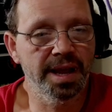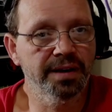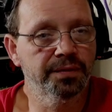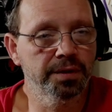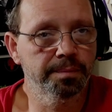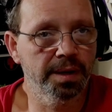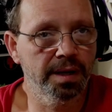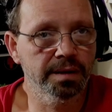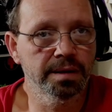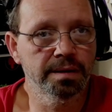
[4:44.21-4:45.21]
bang for the
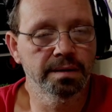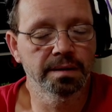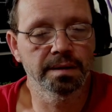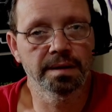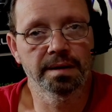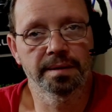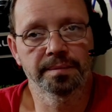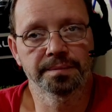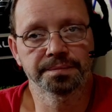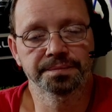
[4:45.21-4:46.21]
buck
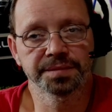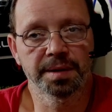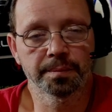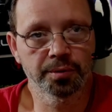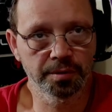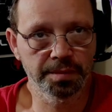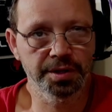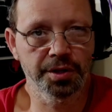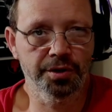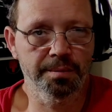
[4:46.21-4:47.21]

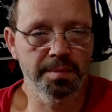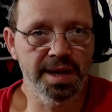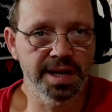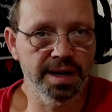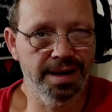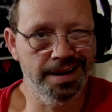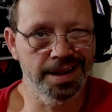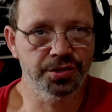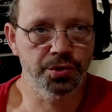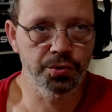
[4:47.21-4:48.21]
improvement you can make
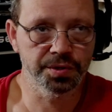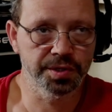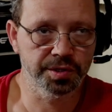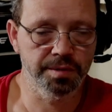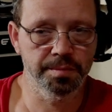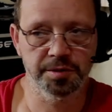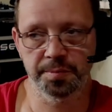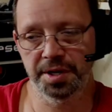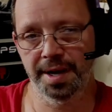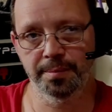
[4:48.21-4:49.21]
in an SQ system
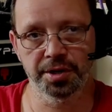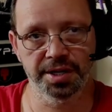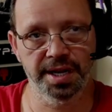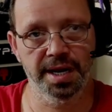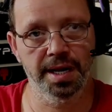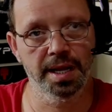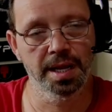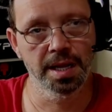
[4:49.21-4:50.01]
is being able to get